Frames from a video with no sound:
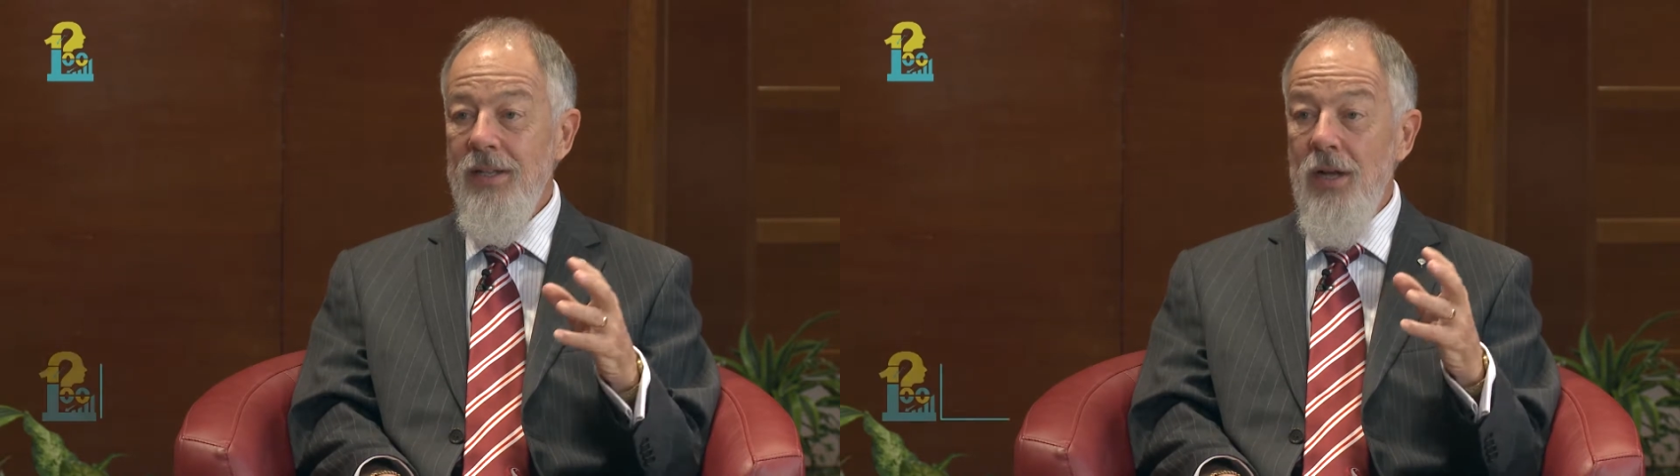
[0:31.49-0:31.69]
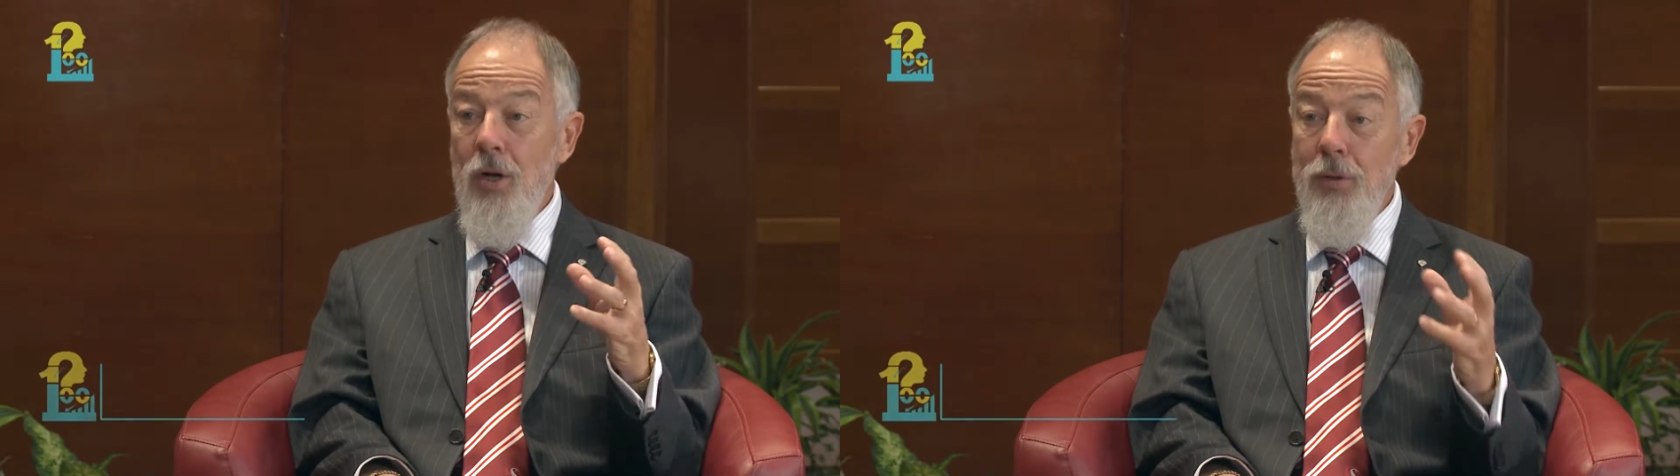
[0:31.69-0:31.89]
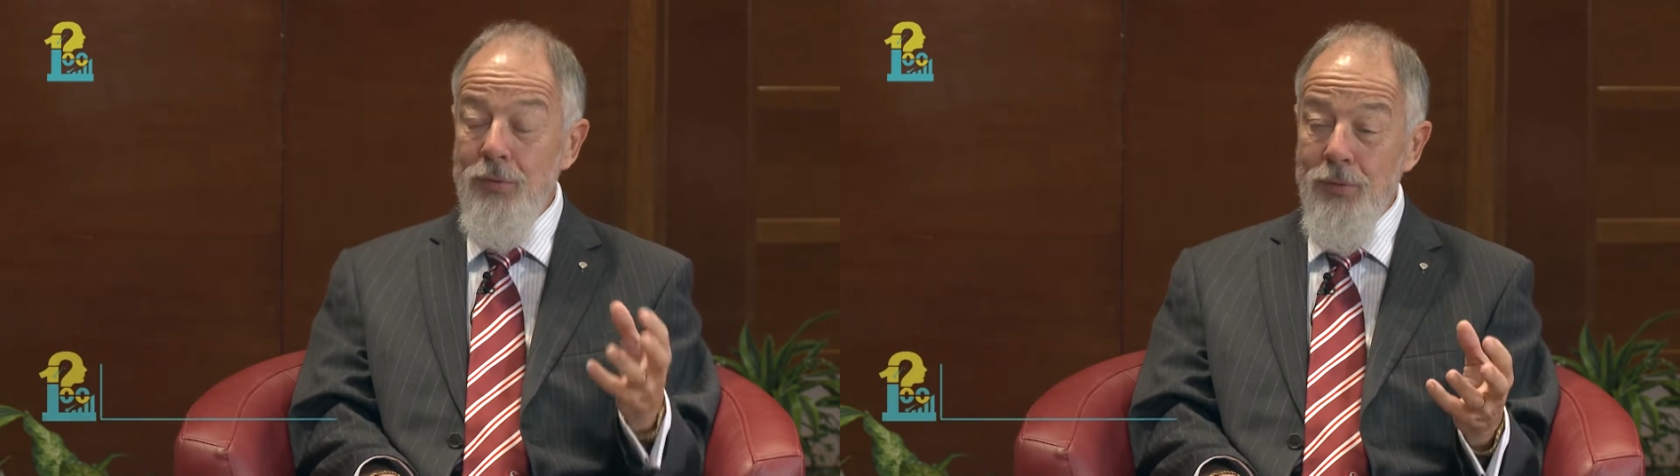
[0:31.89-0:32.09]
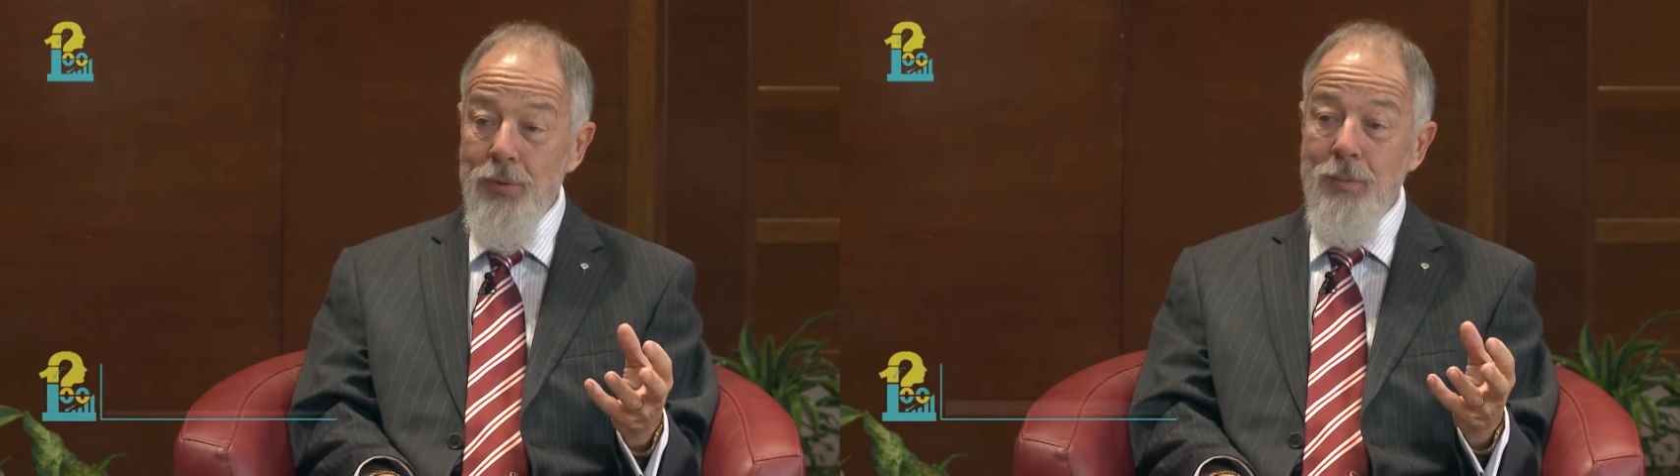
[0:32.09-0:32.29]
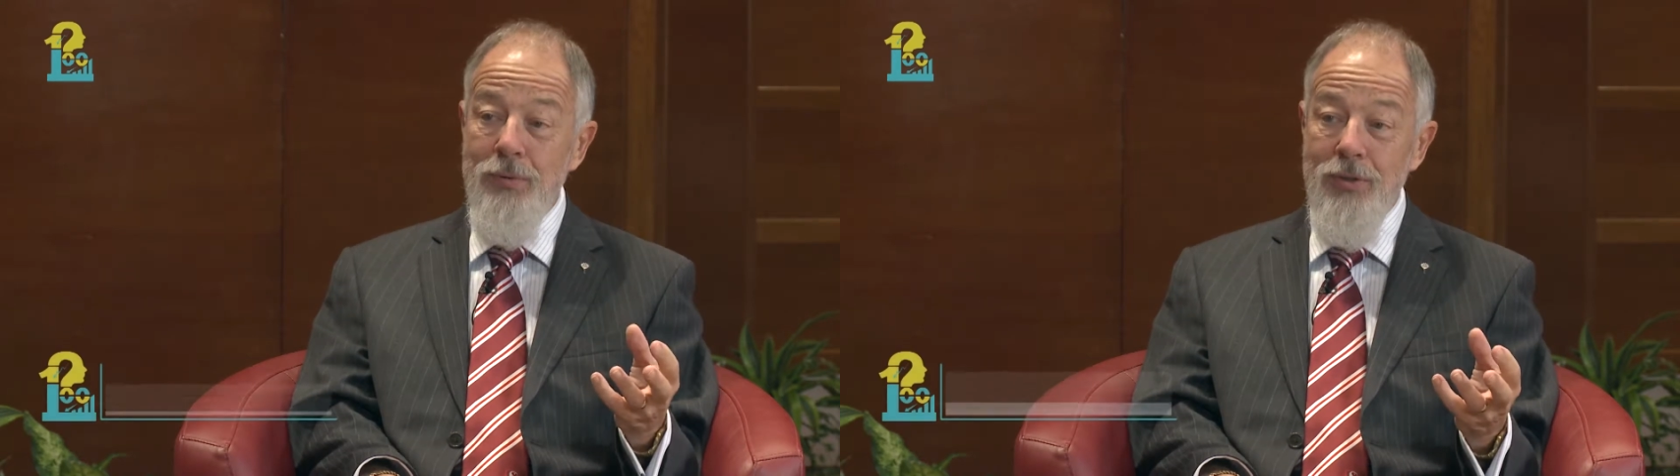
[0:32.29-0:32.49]

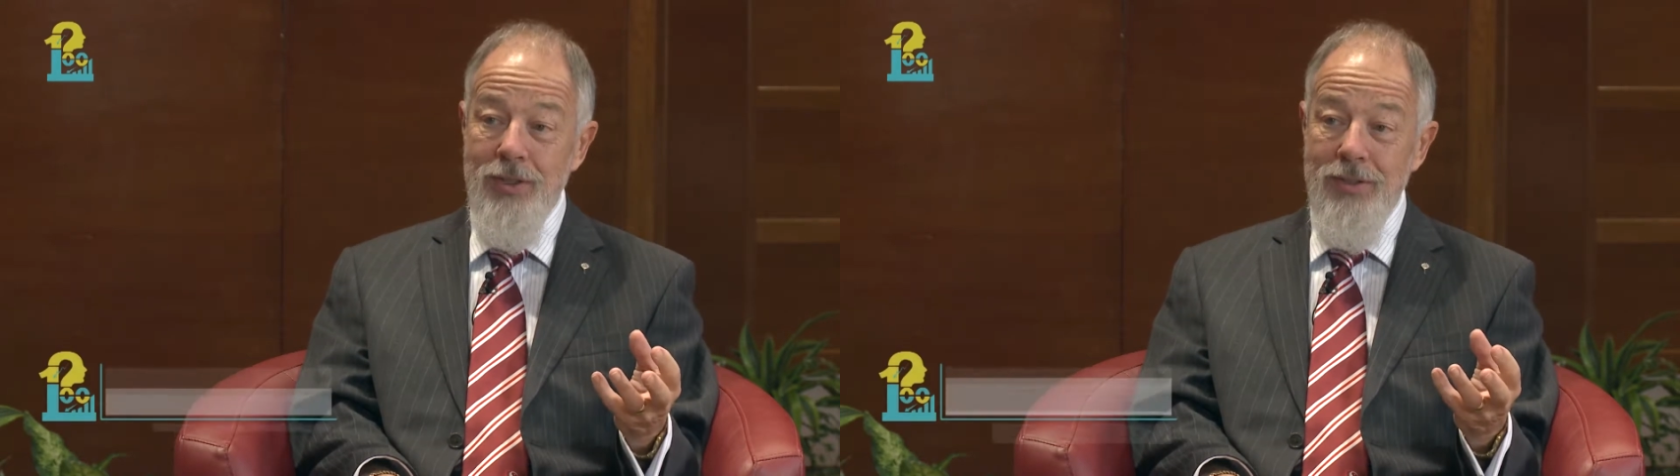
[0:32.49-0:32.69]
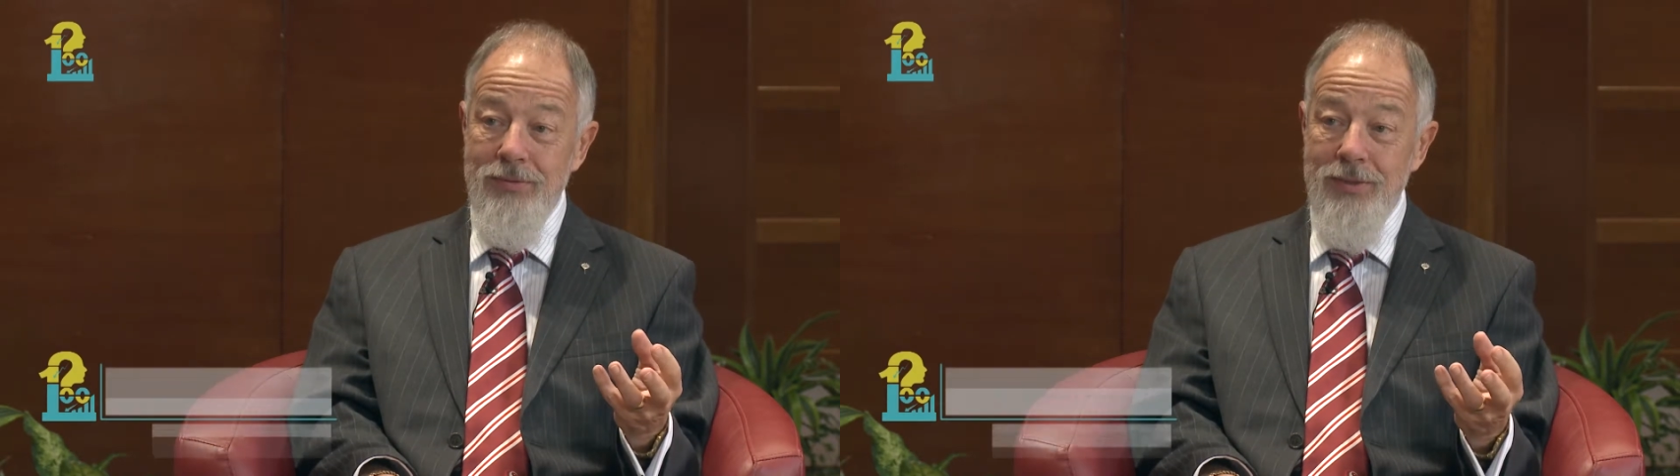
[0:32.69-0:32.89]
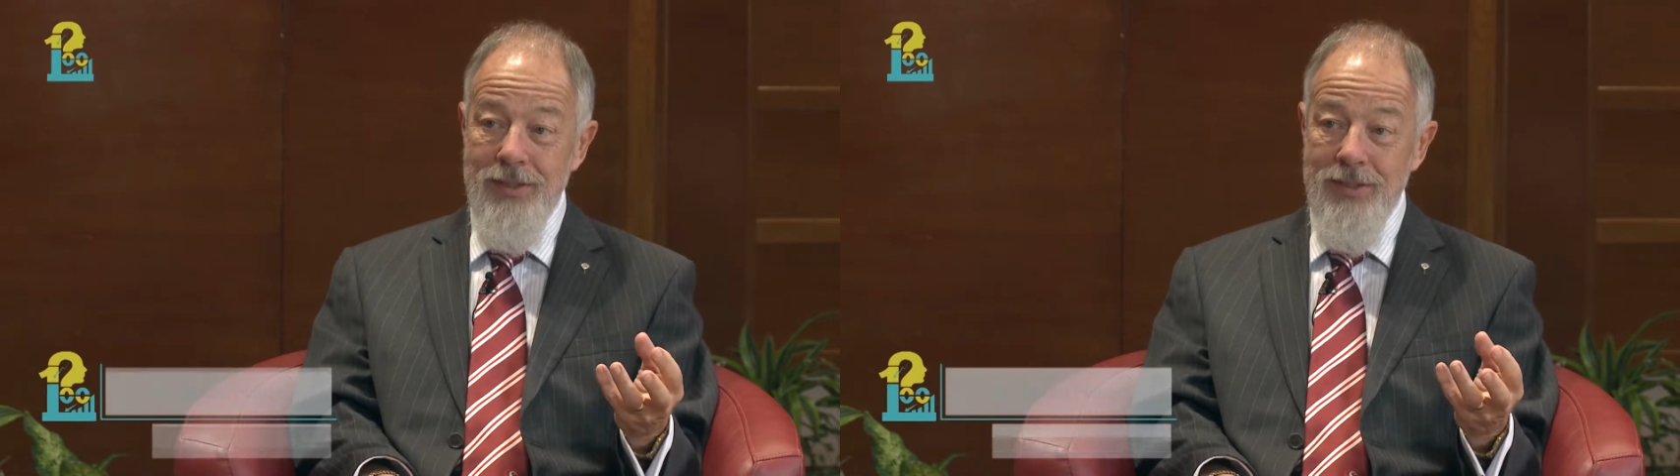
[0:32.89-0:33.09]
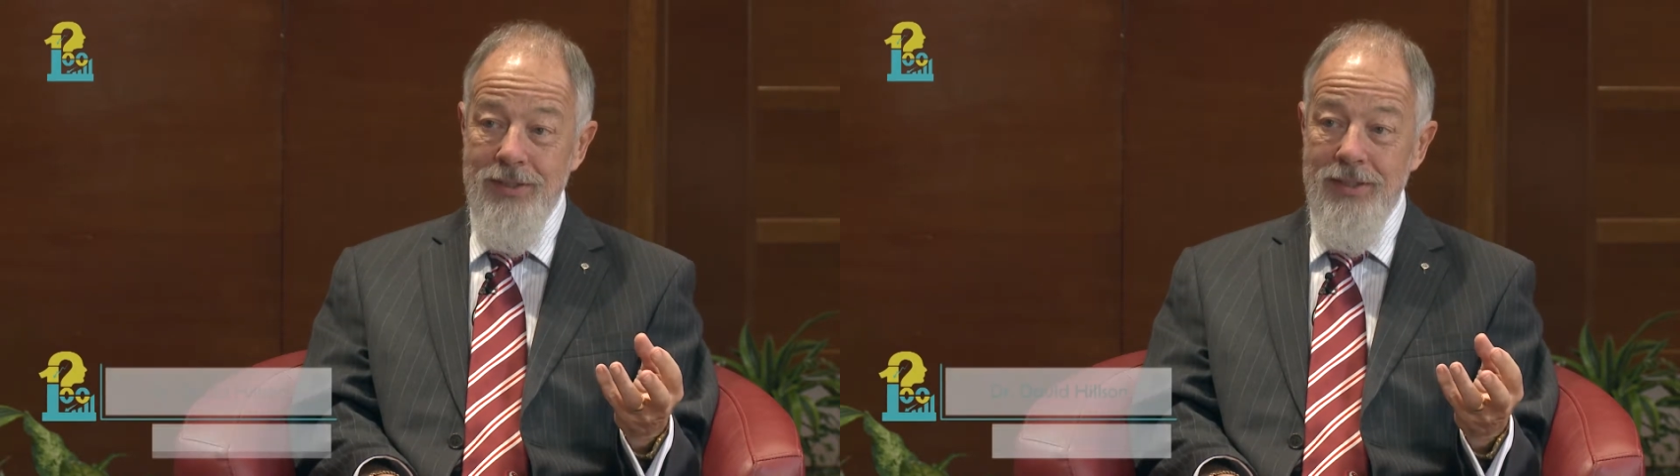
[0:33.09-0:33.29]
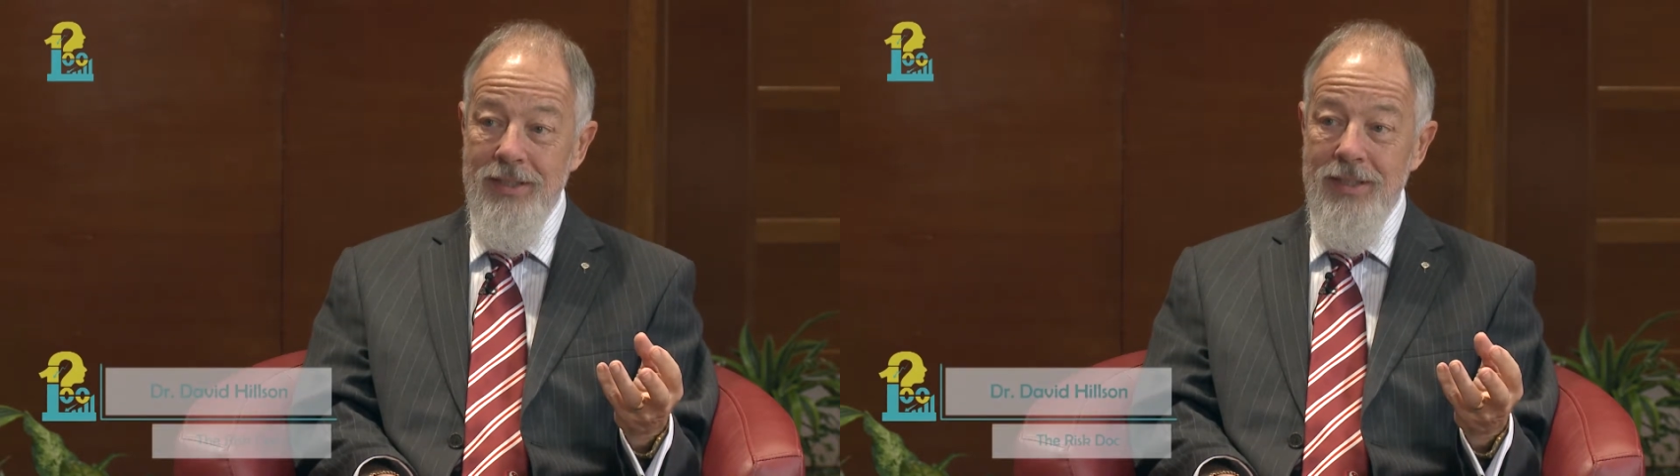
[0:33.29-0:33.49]
overall project risk